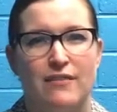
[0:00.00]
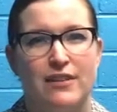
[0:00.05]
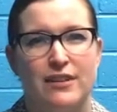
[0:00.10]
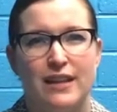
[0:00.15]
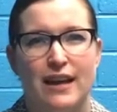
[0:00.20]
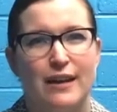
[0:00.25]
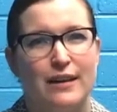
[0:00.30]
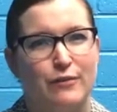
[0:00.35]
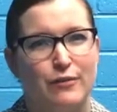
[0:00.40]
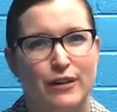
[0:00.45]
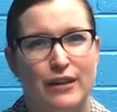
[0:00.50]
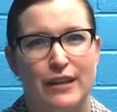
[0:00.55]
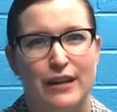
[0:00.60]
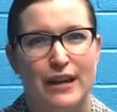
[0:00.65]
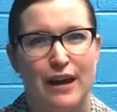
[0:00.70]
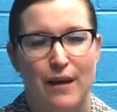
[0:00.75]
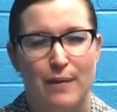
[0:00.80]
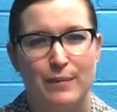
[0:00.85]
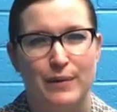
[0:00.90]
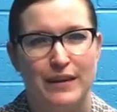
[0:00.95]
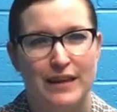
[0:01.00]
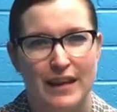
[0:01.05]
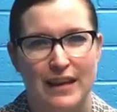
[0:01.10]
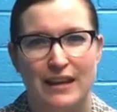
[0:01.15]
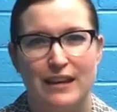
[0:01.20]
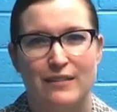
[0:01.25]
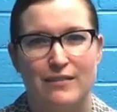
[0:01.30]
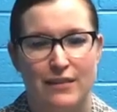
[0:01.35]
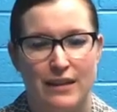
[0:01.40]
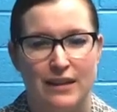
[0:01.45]
a lot of really
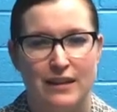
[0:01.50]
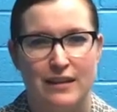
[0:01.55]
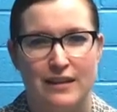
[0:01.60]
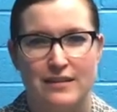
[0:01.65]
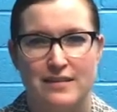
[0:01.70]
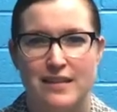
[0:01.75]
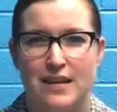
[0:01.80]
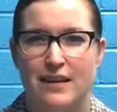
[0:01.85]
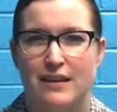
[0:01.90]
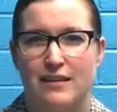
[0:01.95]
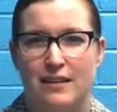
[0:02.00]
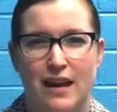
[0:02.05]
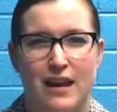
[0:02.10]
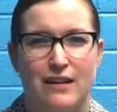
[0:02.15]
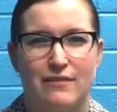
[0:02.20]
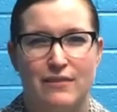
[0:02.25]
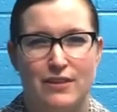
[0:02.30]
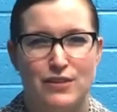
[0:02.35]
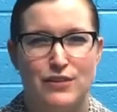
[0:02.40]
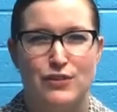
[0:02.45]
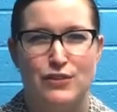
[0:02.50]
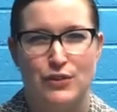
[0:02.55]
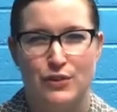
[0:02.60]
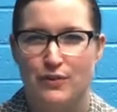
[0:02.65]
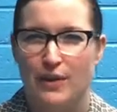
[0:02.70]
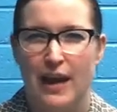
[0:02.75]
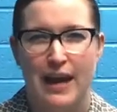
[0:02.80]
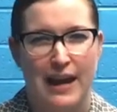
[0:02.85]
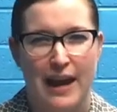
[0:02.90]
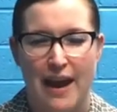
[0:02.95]
complicated feelings like a lot of us do
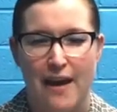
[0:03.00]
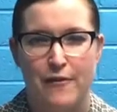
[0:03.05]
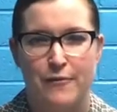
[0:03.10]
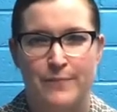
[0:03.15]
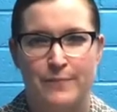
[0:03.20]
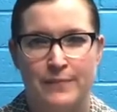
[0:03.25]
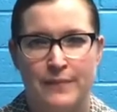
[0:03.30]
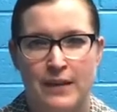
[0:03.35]
right now.